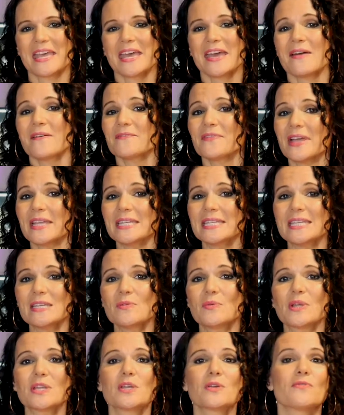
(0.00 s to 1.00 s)
Finding
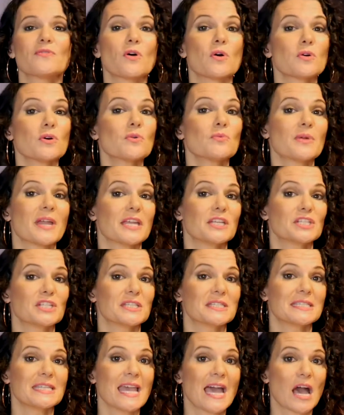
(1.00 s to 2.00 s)
where your vocal range
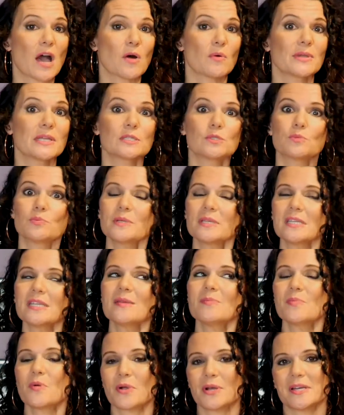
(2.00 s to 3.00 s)
is now is really
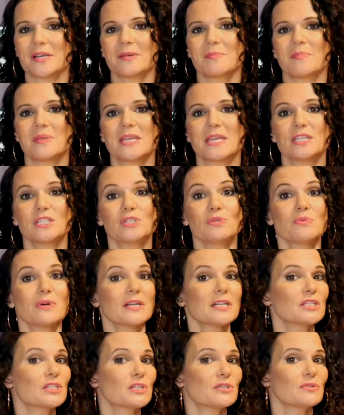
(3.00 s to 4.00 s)
important because you
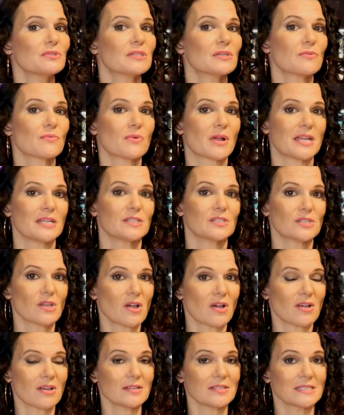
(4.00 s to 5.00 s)
want to choose the right
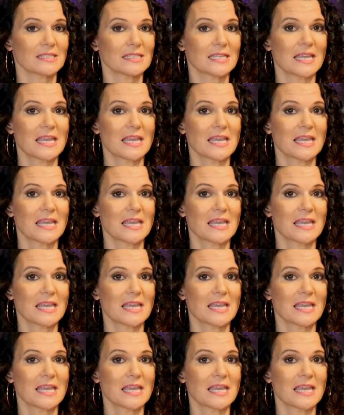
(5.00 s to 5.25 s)
songs